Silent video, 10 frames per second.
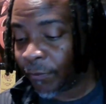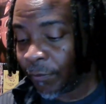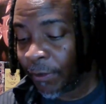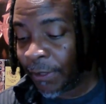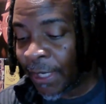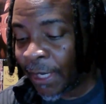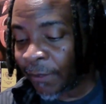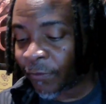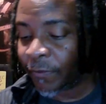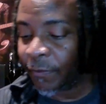So the
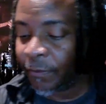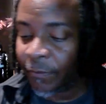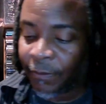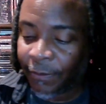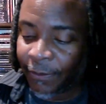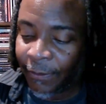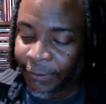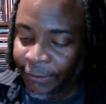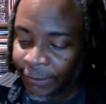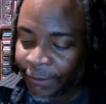next
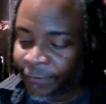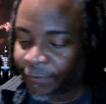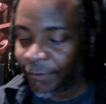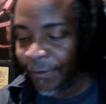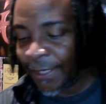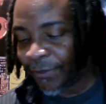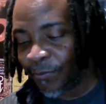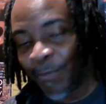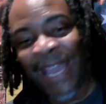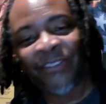on the list, the
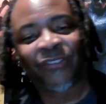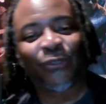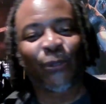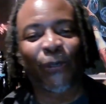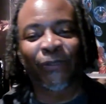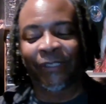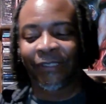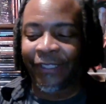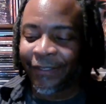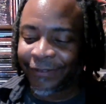next master on
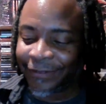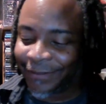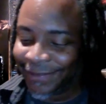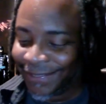the list